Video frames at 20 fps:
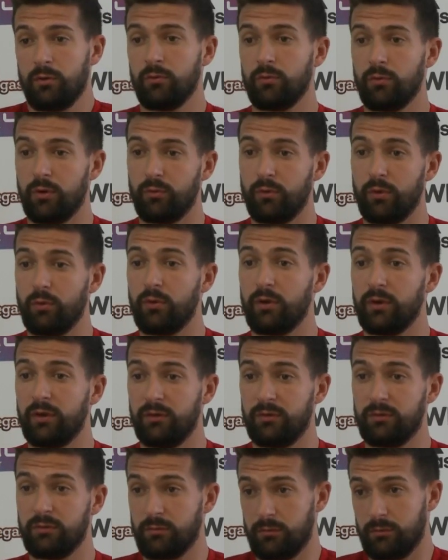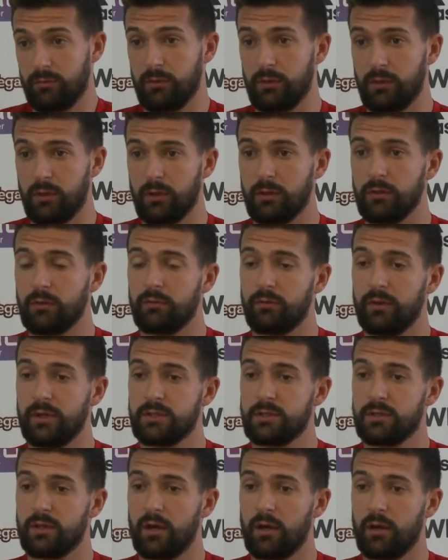what we want is
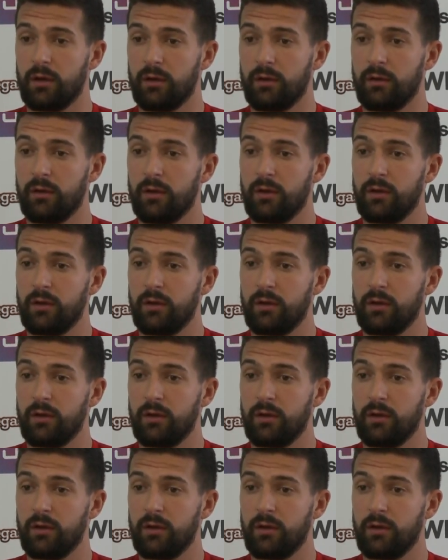reach the